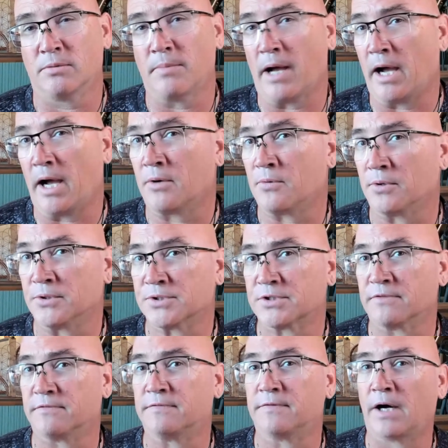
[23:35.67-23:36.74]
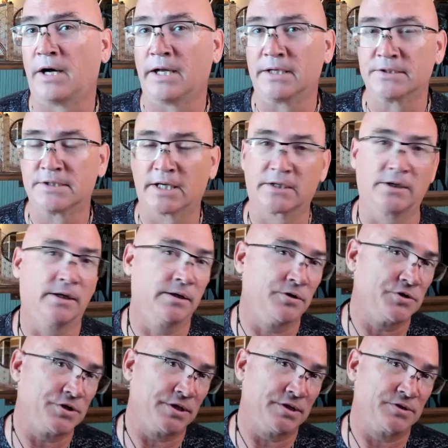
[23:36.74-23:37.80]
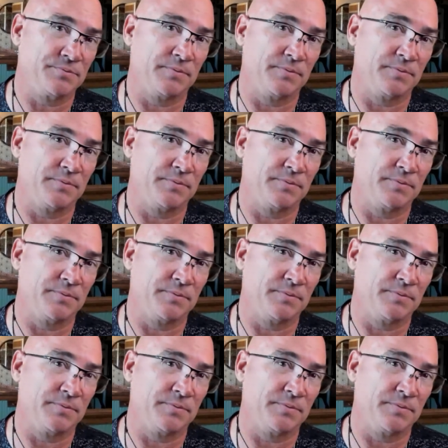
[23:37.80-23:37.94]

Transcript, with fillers: backwards to find technologies